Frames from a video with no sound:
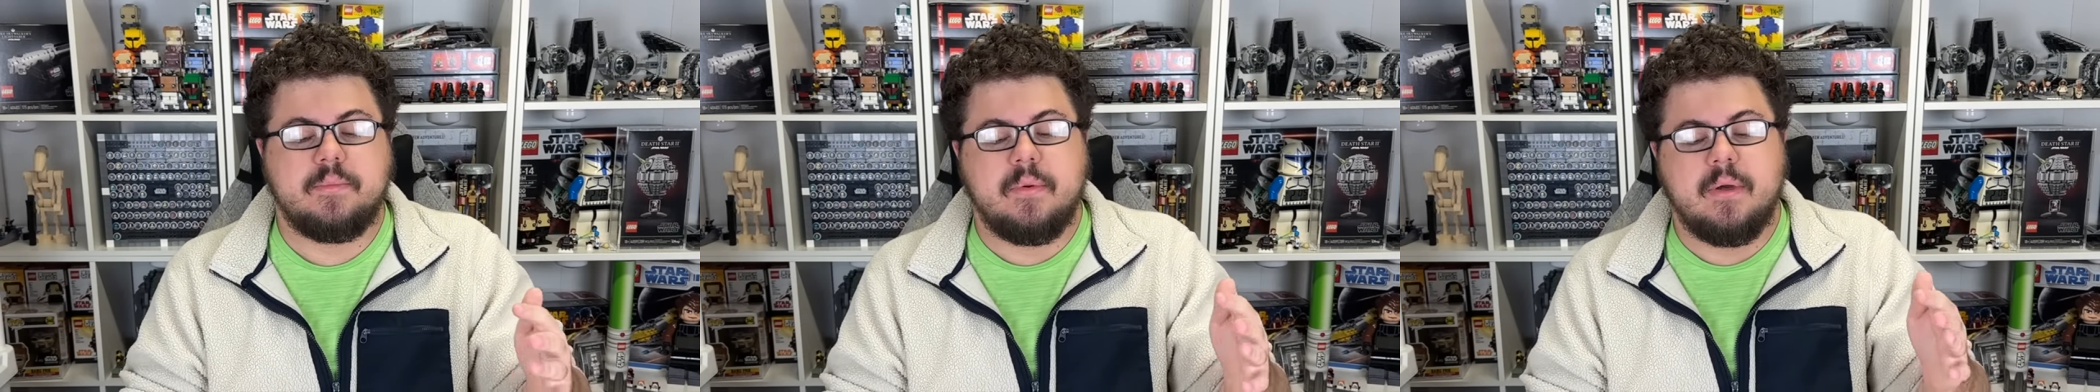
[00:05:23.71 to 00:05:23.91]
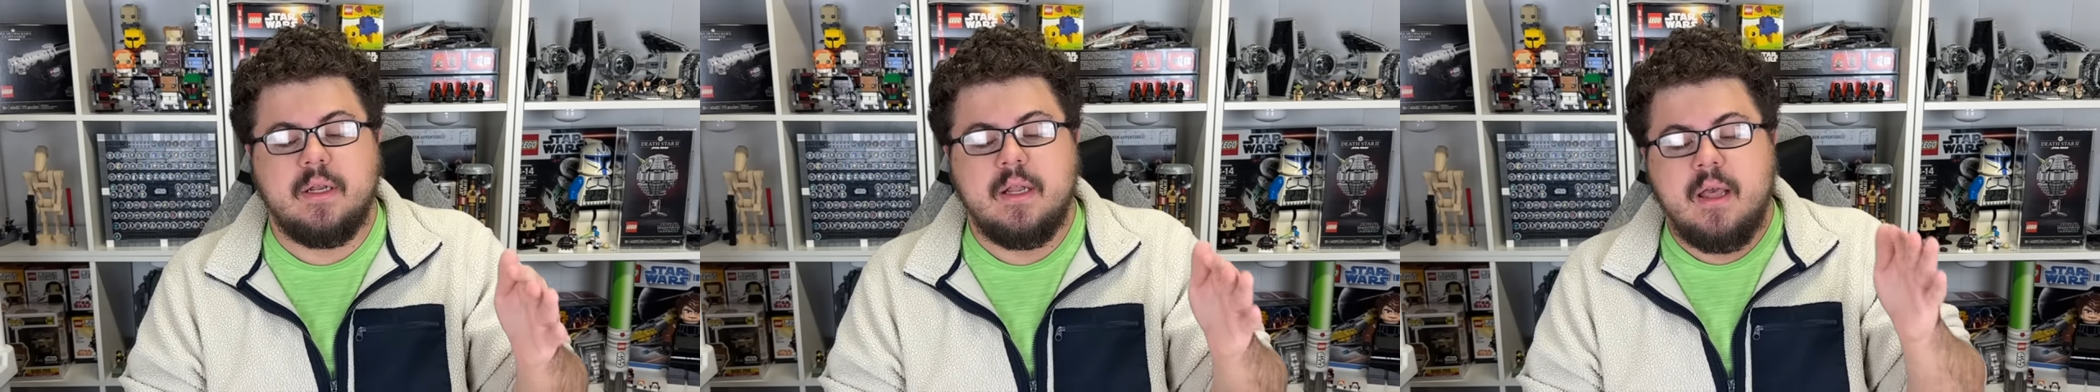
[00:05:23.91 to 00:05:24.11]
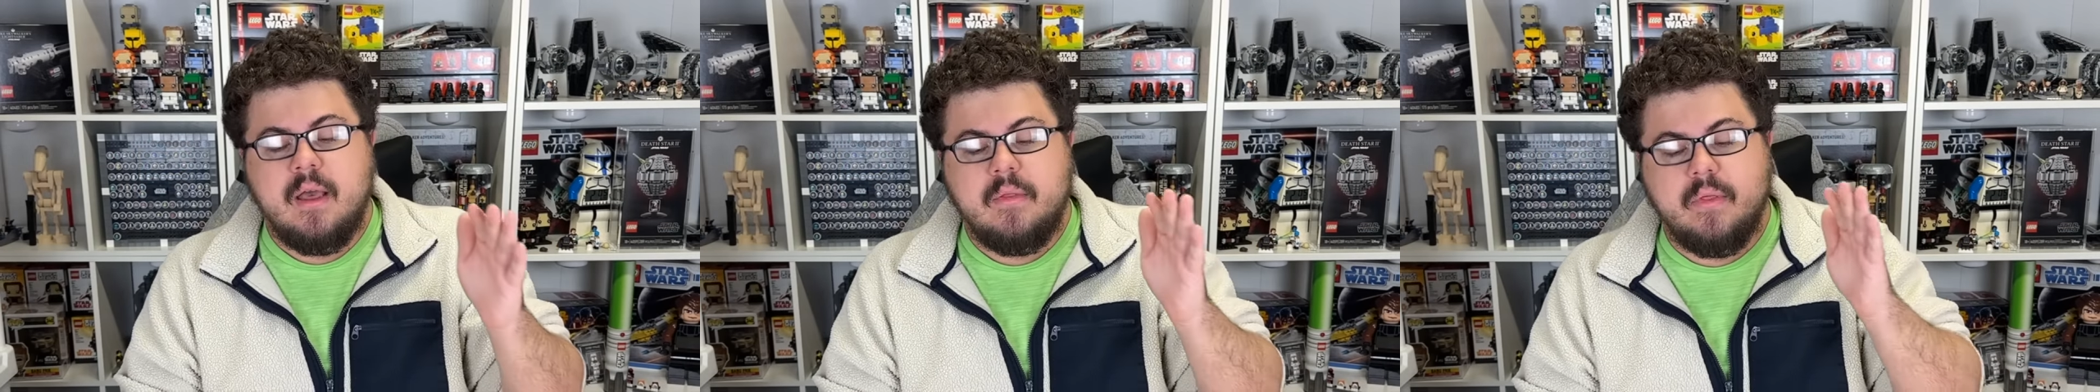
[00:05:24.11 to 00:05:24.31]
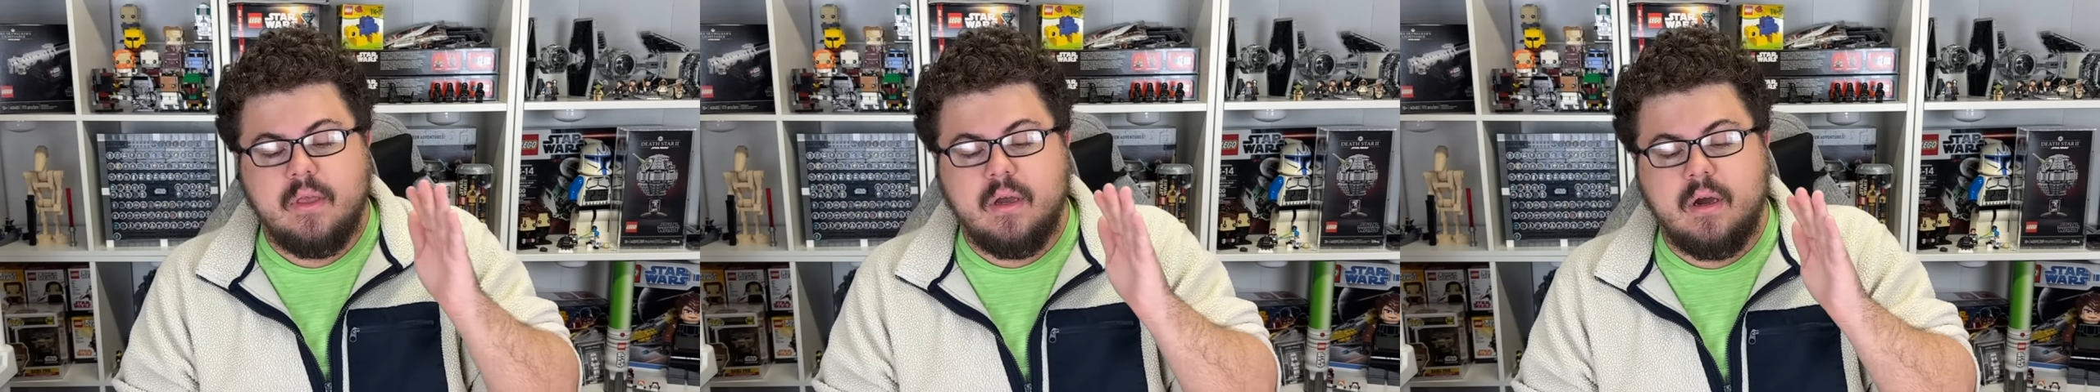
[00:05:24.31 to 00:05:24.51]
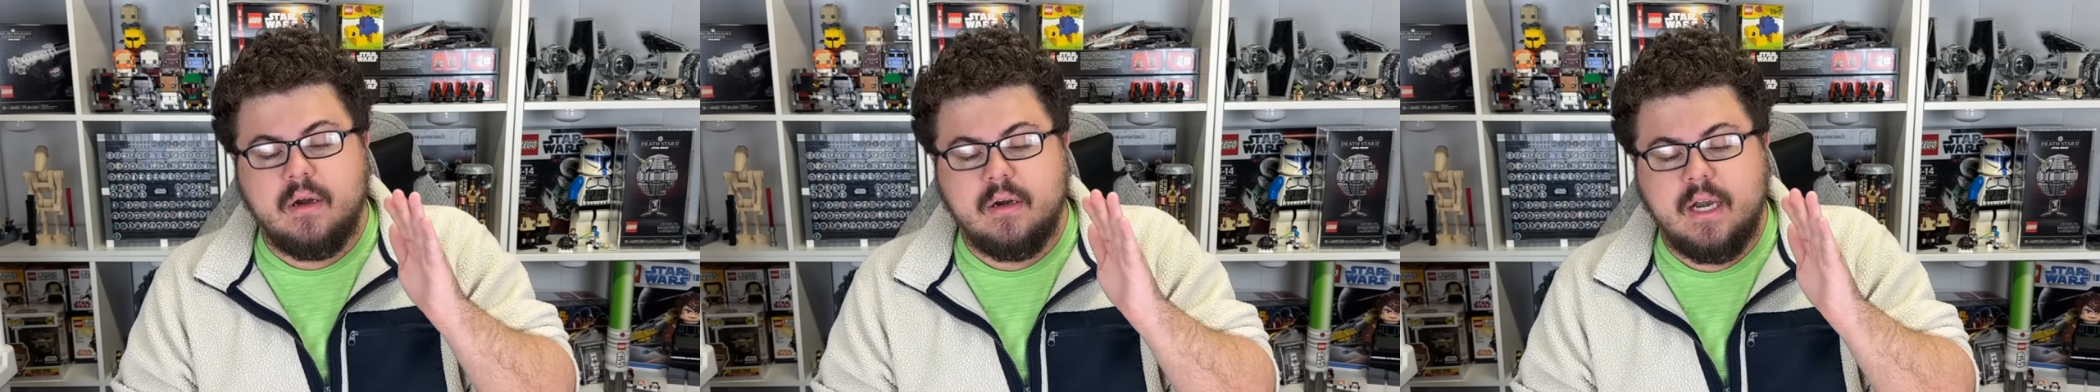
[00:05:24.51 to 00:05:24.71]
But they
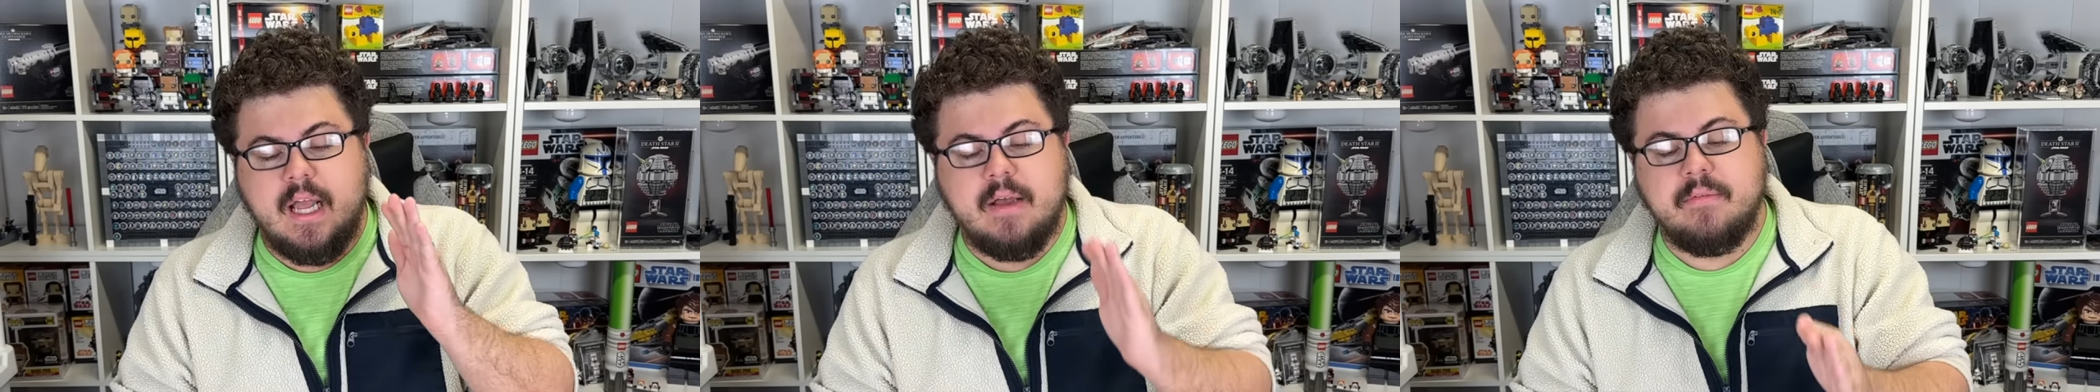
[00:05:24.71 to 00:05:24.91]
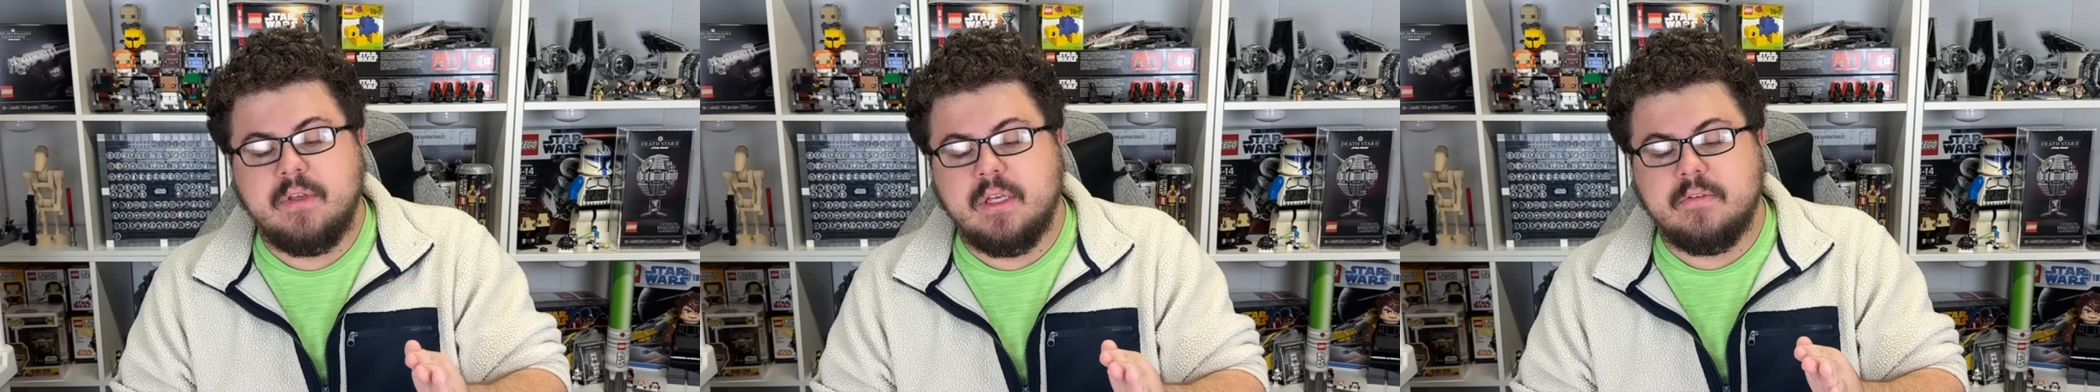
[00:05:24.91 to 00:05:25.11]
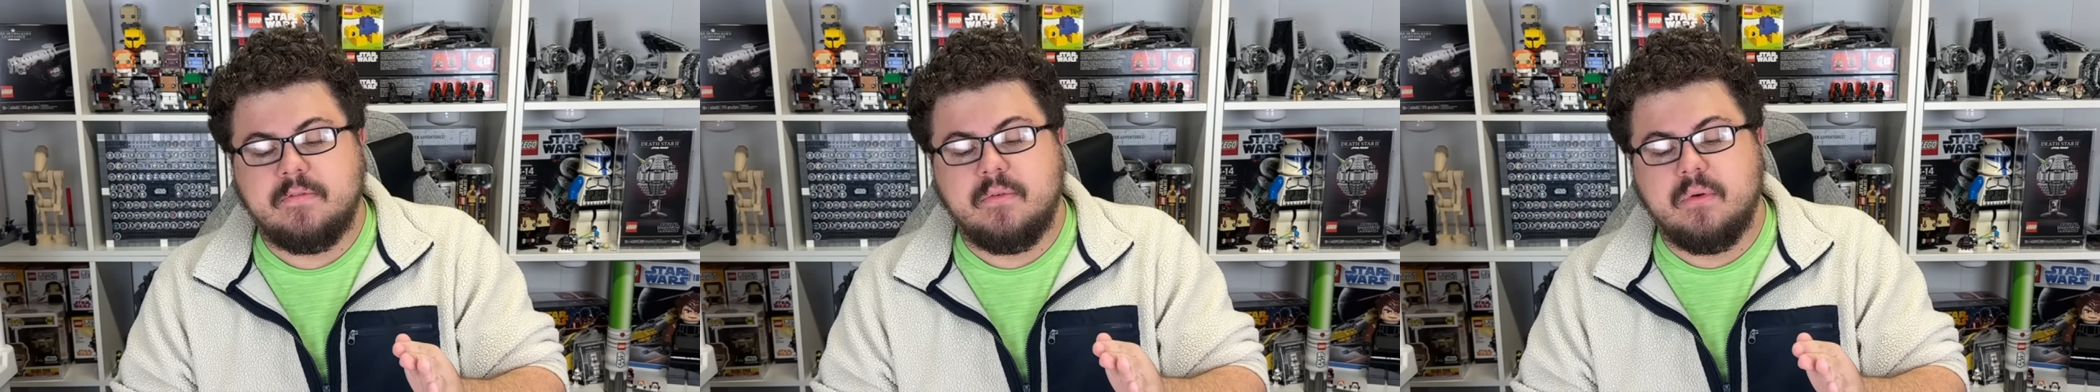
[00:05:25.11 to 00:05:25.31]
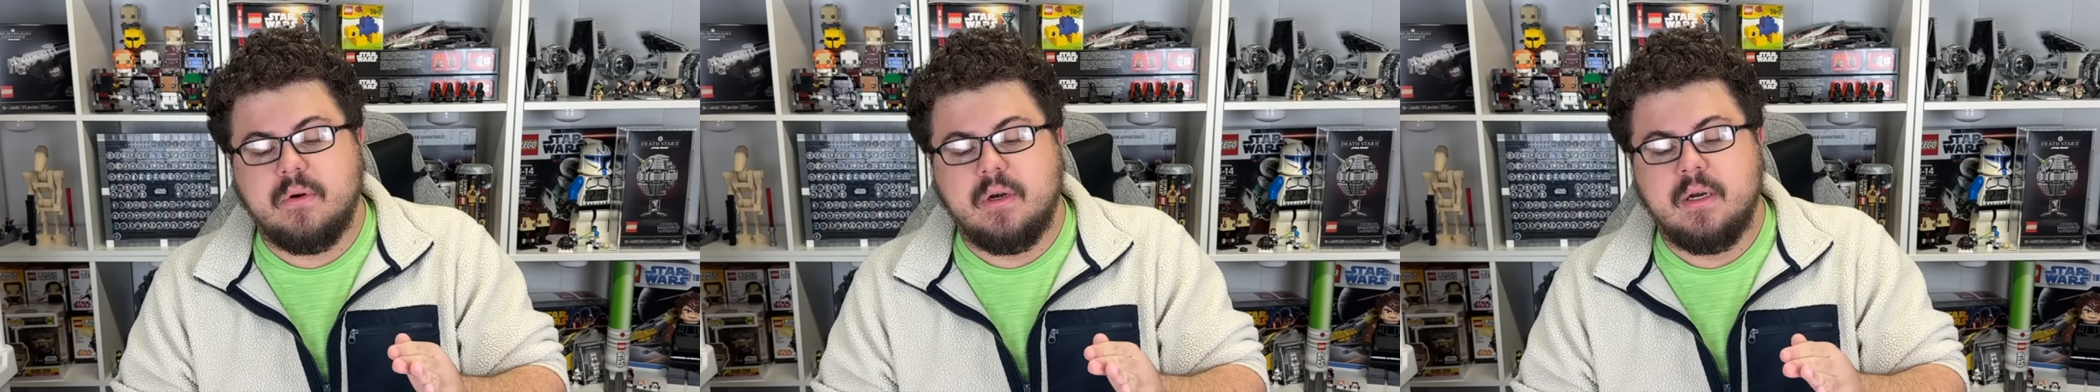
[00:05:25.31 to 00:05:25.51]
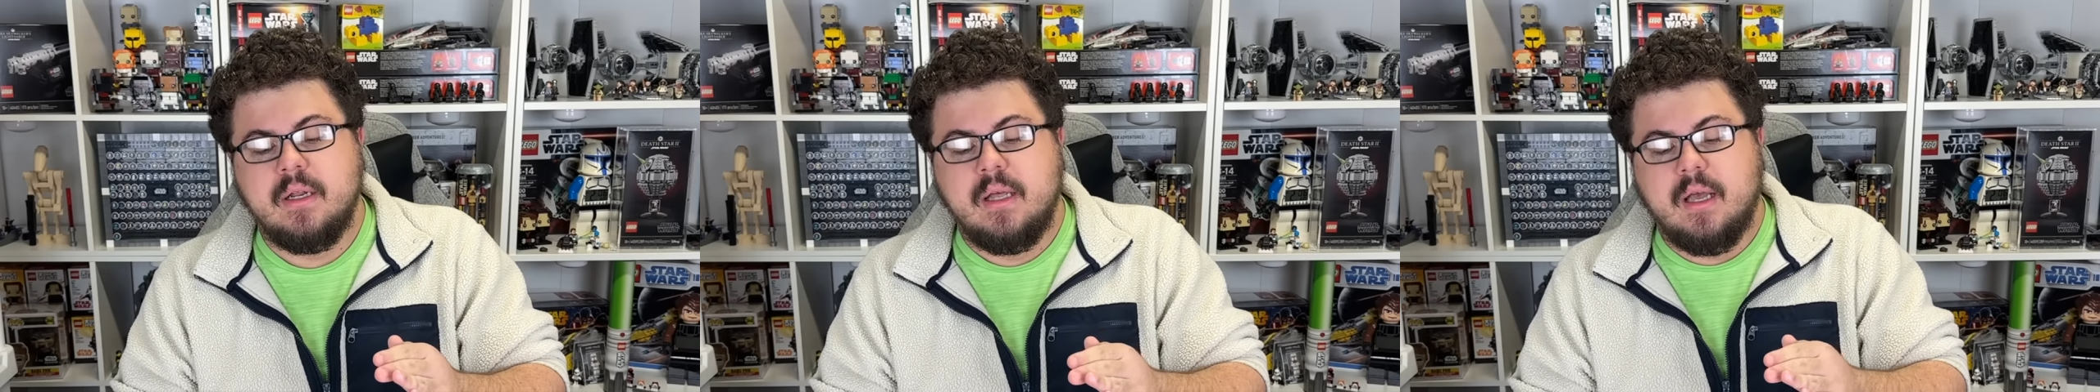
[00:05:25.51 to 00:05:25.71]
are having it
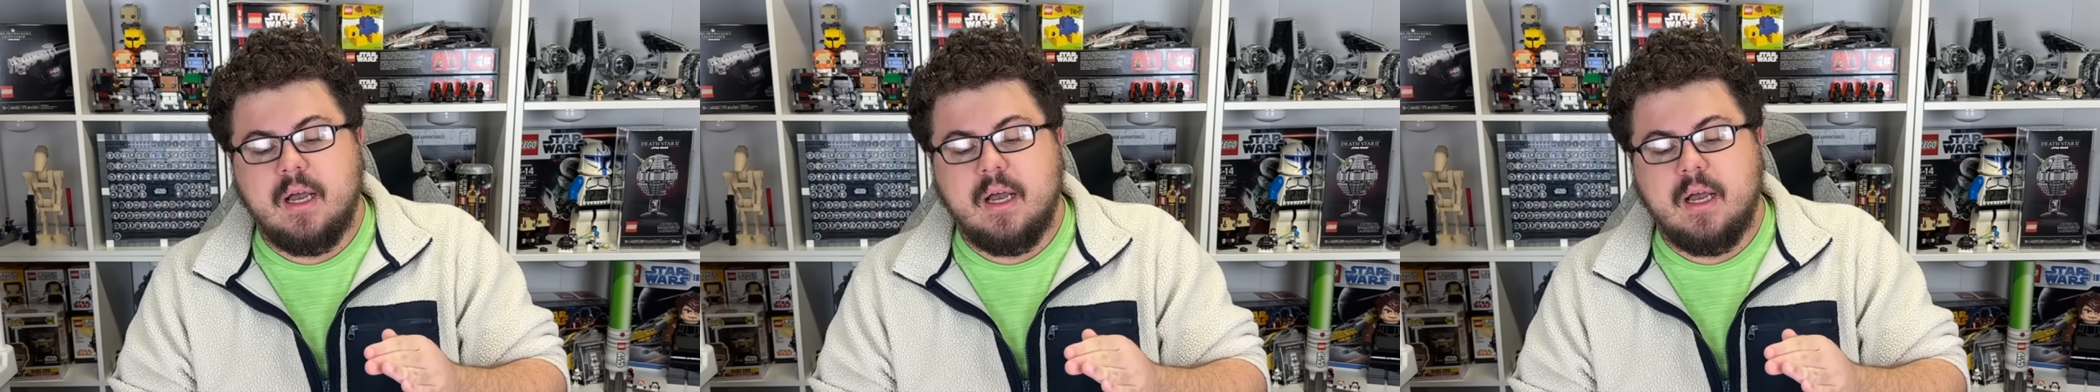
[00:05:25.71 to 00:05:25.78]
for